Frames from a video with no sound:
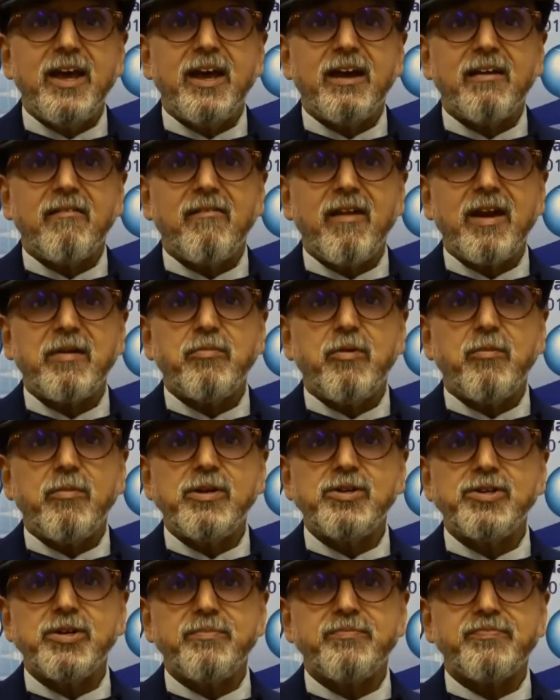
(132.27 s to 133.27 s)
a great
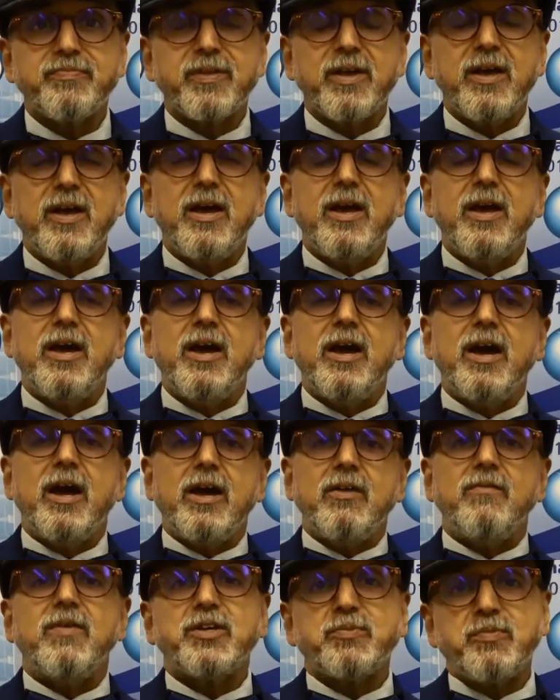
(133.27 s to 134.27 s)
momentum.
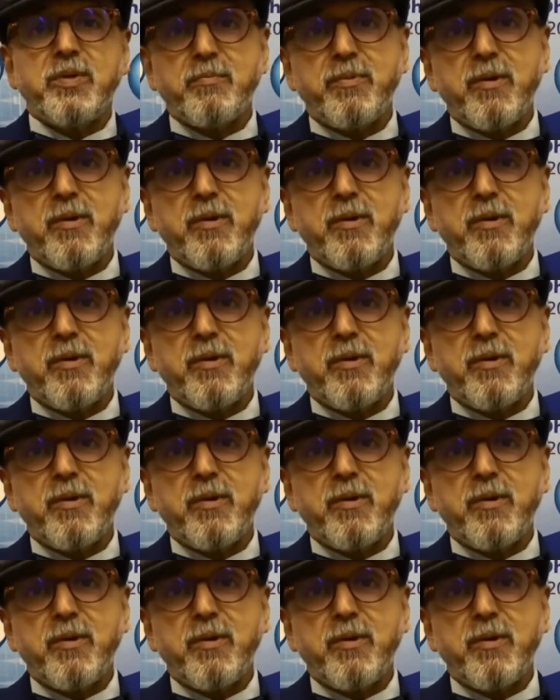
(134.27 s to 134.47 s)
Investment